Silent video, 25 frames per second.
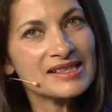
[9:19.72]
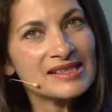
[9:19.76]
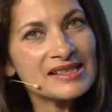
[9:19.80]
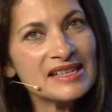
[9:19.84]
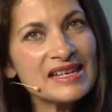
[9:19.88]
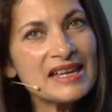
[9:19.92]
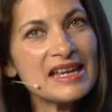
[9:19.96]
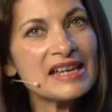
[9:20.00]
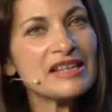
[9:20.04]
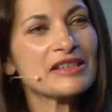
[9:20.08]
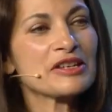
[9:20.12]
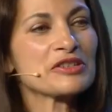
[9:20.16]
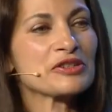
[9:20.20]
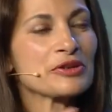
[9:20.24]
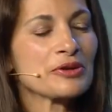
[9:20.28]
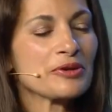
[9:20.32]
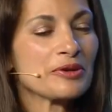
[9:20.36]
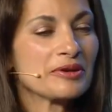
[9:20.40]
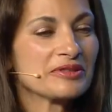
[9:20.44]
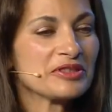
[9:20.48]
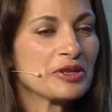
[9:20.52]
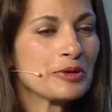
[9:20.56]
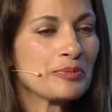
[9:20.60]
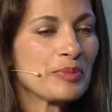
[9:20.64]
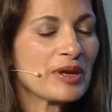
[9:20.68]
seeing that
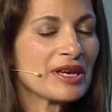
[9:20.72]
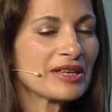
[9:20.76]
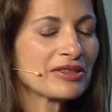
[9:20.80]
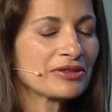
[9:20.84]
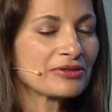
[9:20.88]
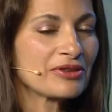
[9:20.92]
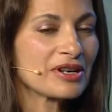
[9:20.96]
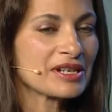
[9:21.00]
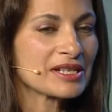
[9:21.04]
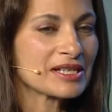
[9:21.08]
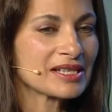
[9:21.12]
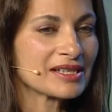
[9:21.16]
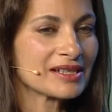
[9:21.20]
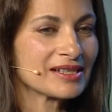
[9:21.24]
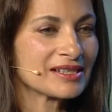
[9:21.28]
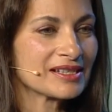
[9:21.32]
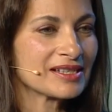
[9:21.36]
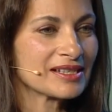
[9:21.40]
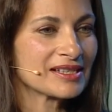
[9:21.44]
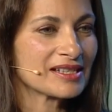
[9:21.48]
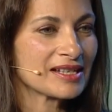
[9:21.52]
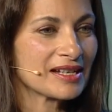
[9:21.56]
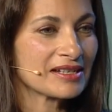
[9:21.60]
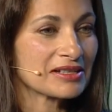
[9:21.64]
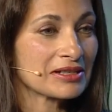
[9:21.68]
your big thrust
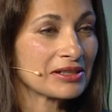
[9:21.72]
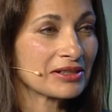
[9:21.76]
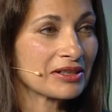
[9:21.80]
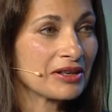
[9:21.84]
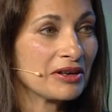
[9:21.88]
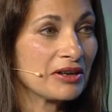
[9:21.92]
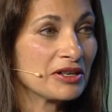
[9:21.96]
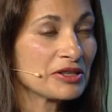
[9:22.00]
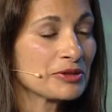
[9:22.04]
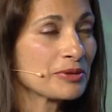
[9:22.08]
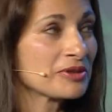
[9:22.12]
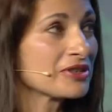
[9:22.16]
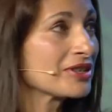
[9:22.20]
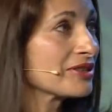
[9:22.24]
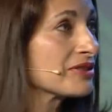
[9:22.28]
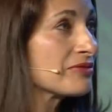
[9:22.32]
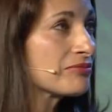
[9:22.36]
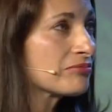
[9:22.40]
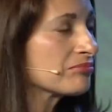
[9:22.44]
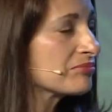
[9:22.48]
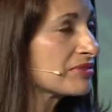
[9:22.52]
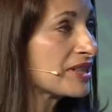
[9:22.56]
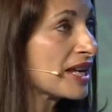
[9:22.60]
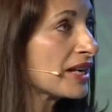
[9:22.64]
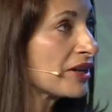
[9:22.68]
into Tesla cars, which
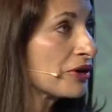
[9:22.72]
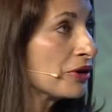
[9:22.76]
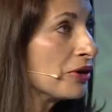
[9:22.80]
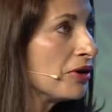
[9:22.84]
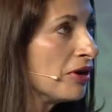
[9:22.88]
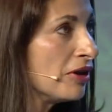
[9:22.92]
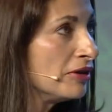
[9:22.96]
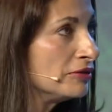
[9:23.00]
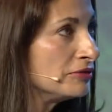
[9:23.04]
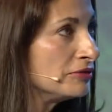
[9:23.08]
has taken